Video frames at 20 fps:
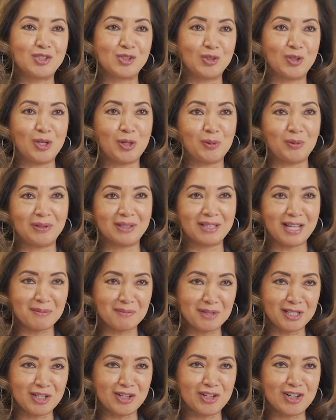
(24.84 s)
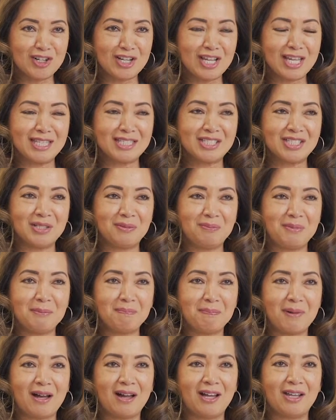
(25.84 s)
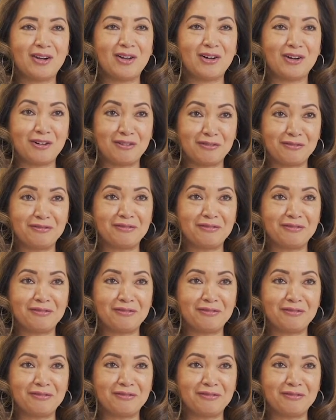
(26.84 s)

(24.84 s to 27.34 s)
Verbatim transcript: Julia will come along and she'll be part of